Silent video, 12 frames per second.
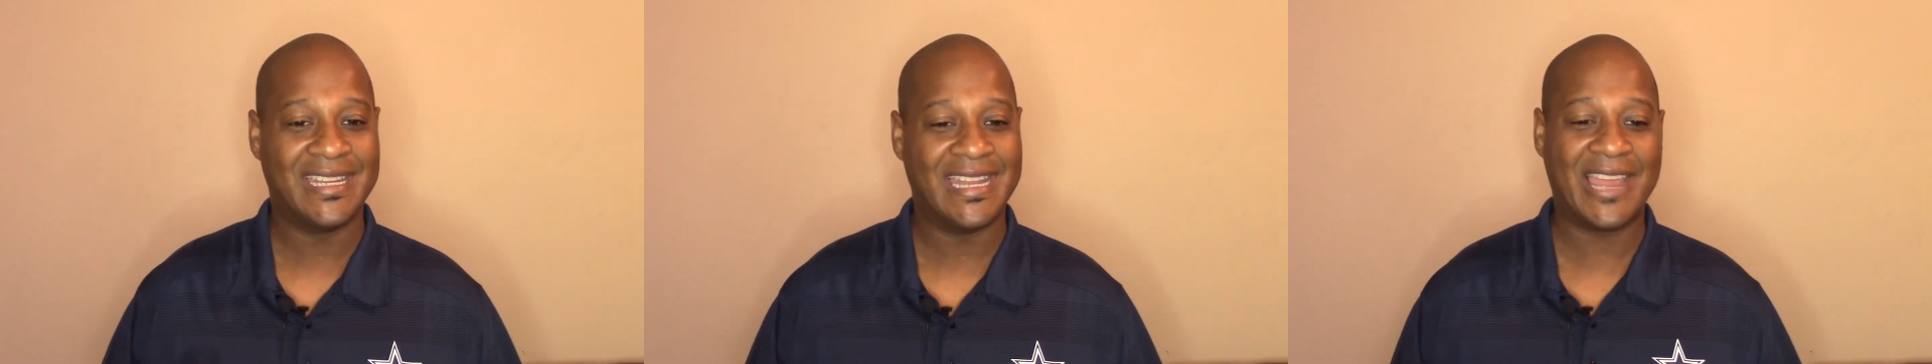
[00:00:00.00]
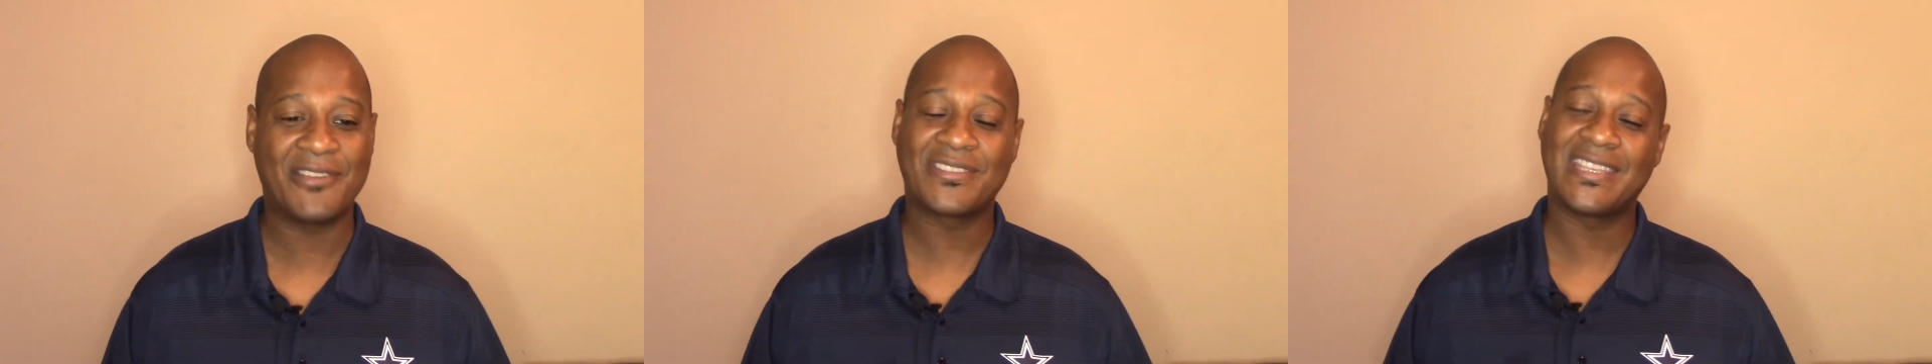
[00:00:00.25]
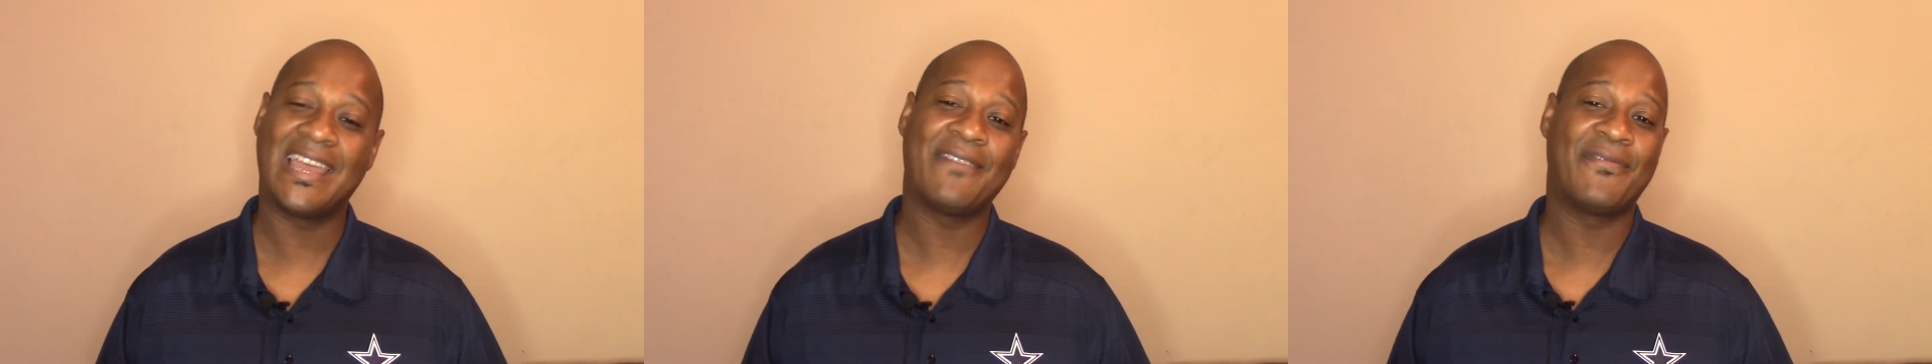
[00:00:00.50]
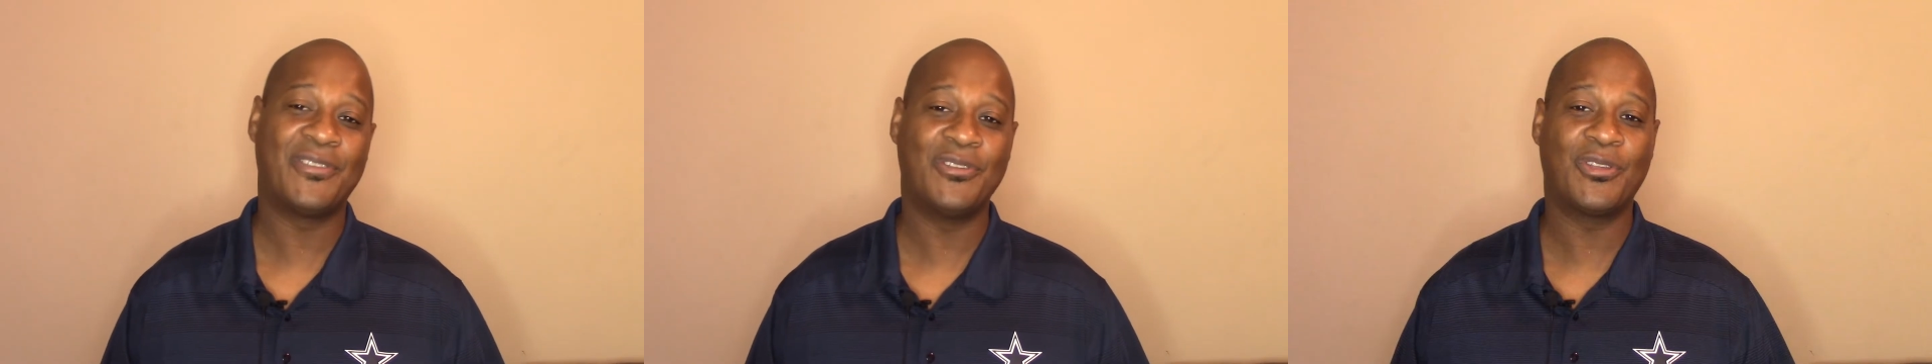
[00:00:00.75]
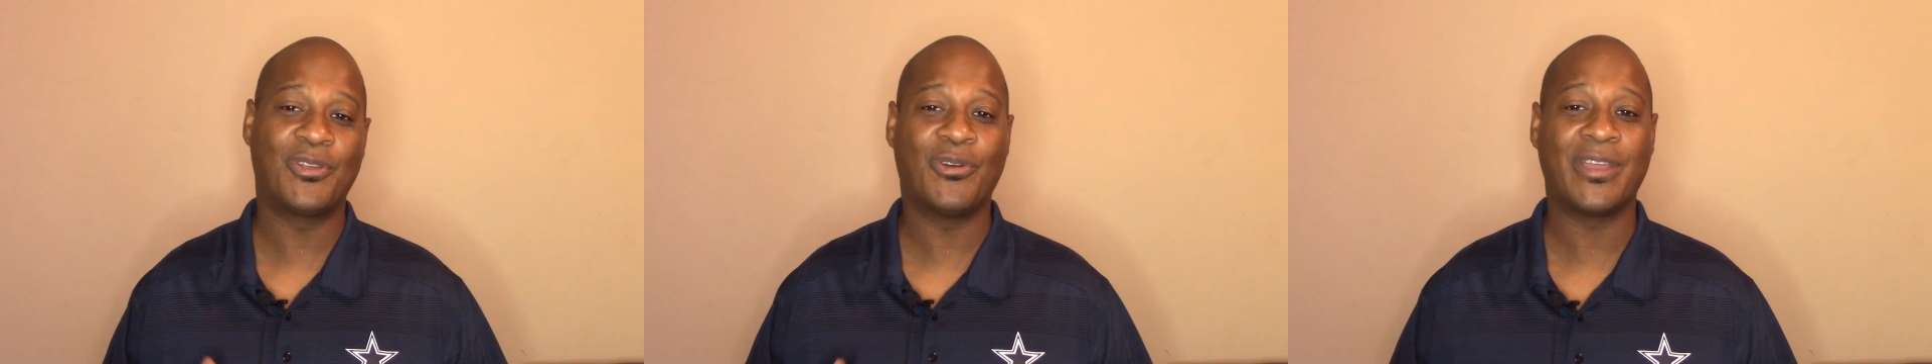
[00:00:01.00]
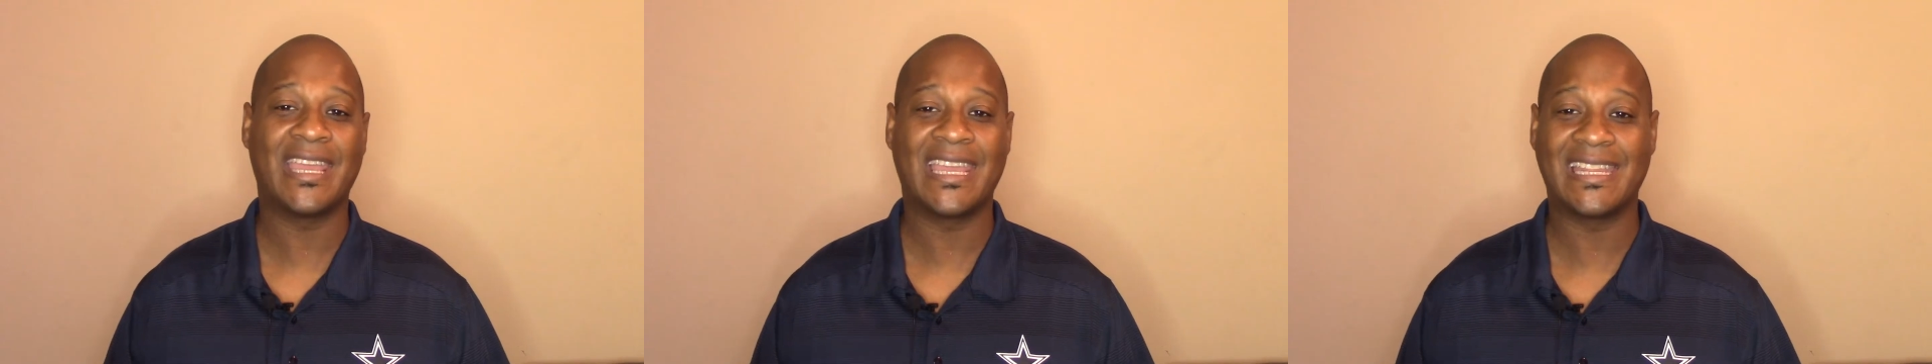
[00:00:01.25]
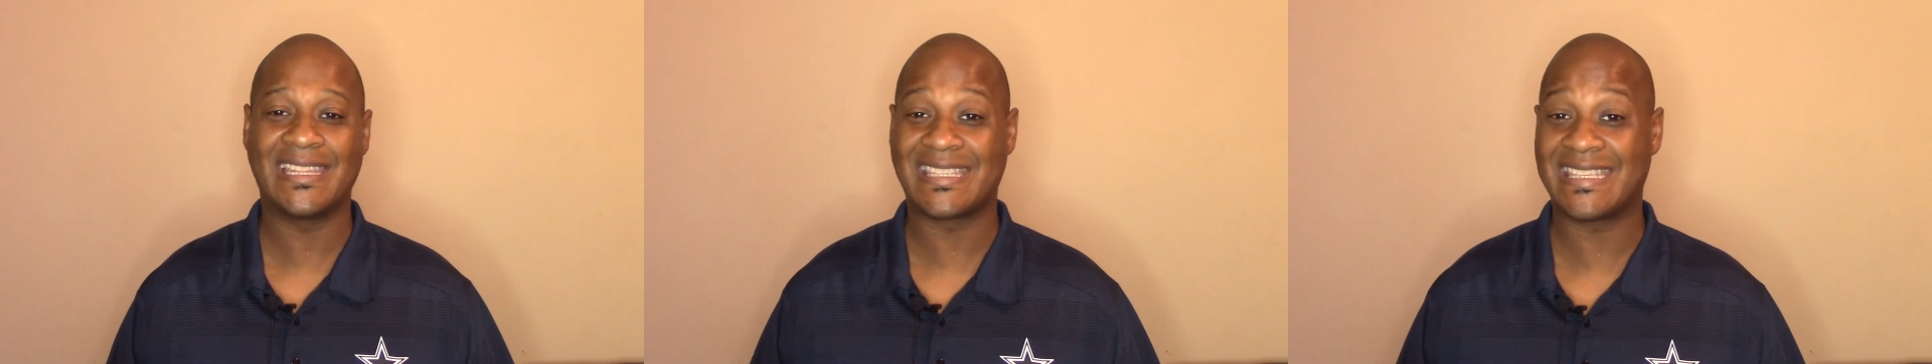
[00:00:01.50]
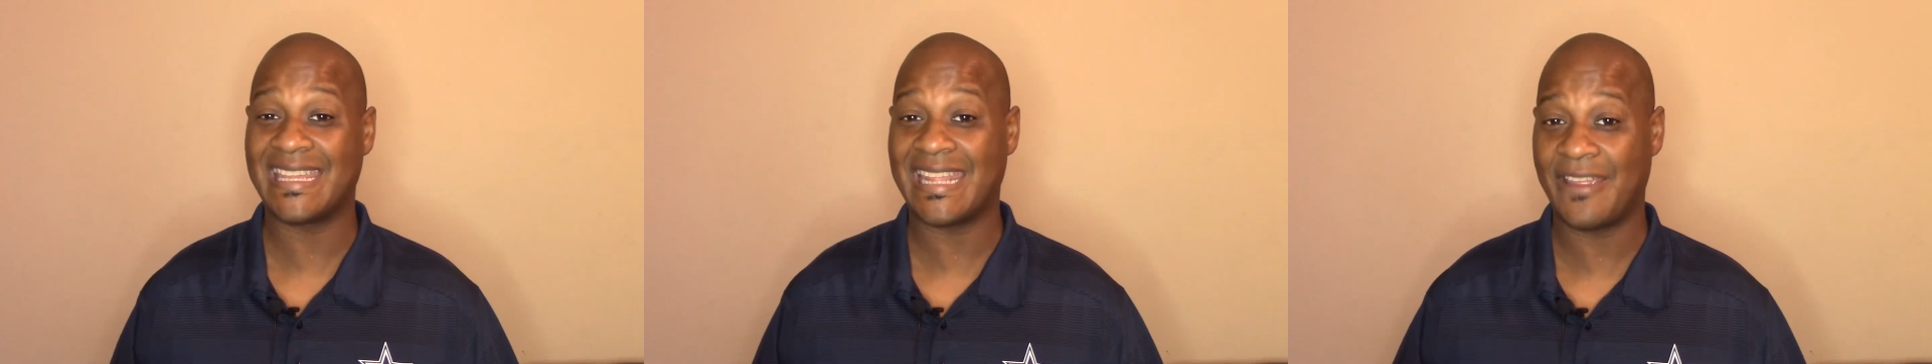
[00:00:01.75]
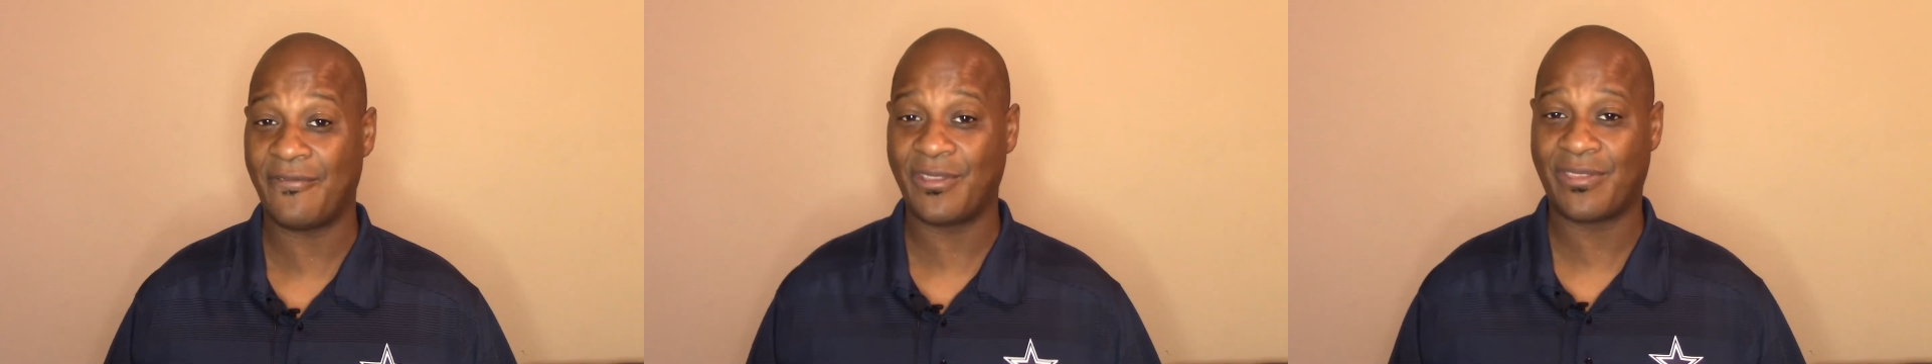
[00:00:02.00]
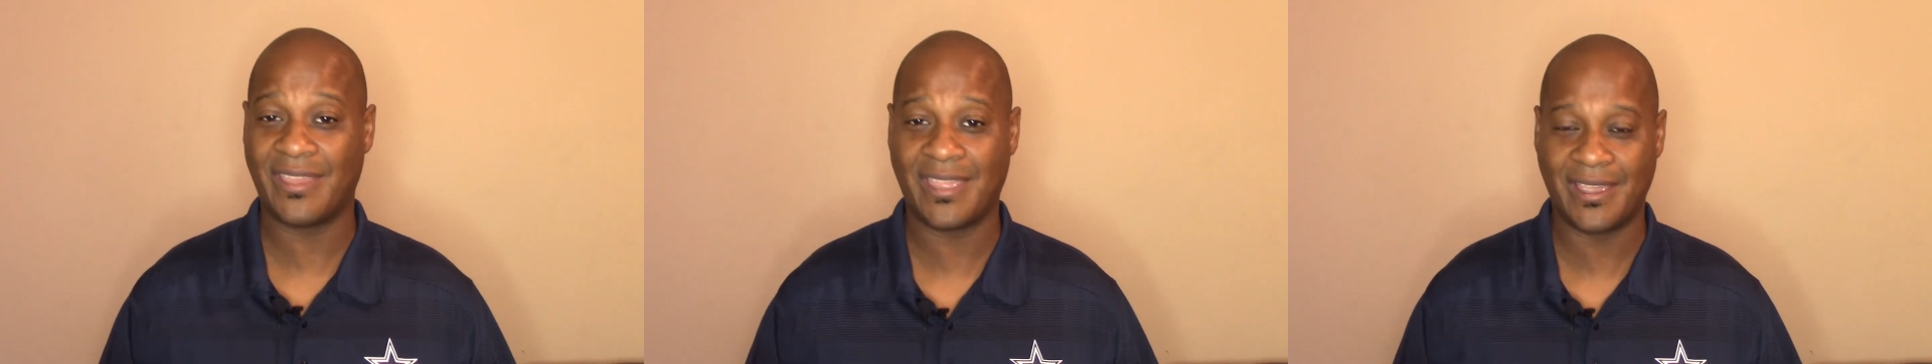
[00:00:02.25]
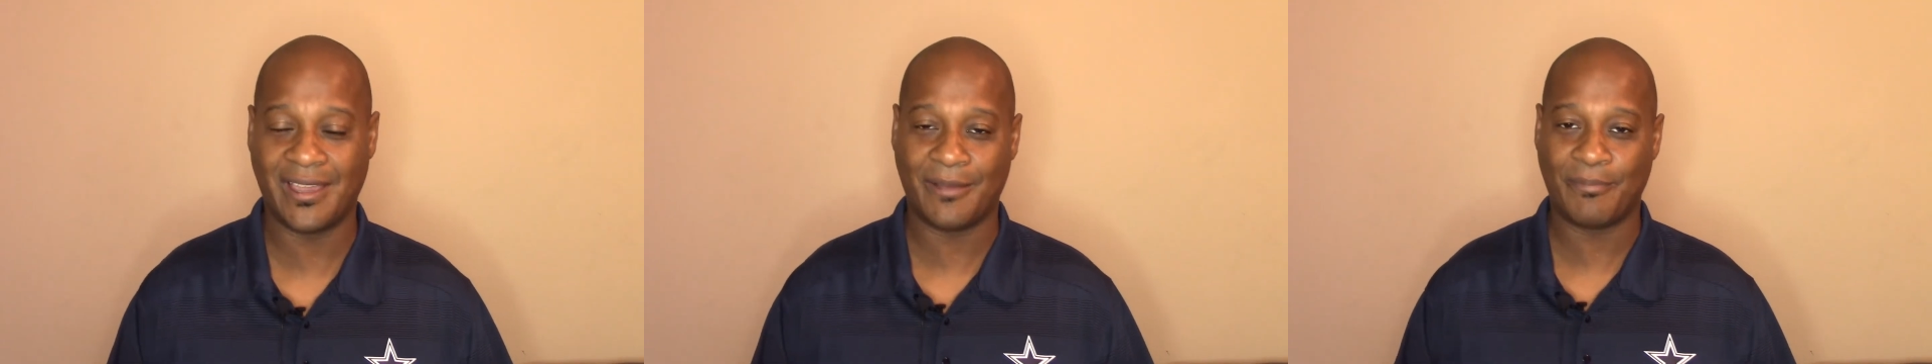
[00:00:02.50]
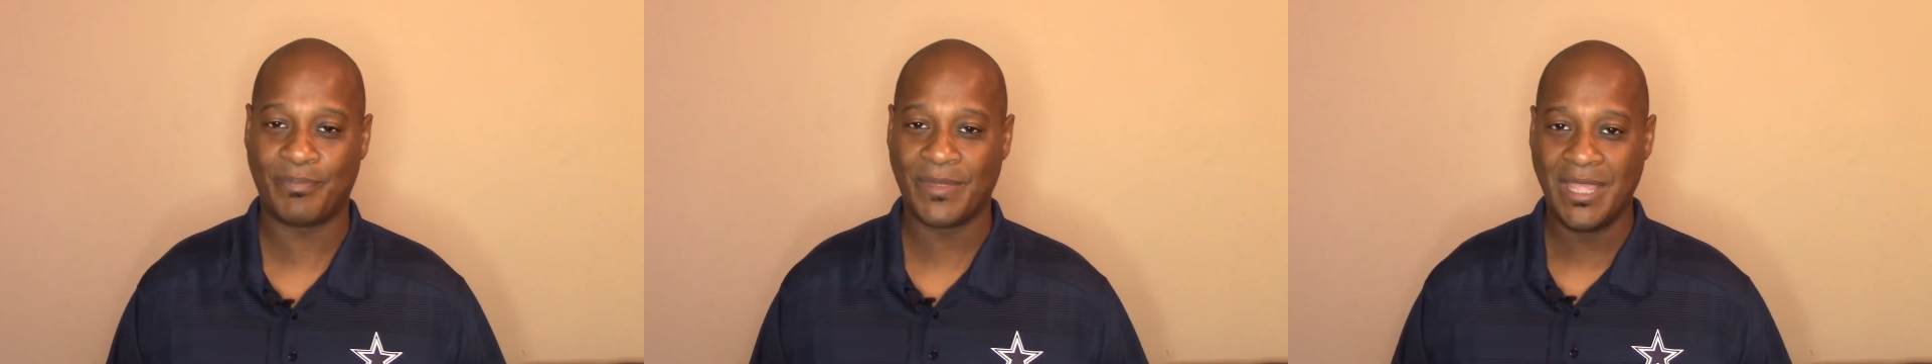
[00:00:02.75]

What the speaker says: now it's time for you to go ahead and set everything up.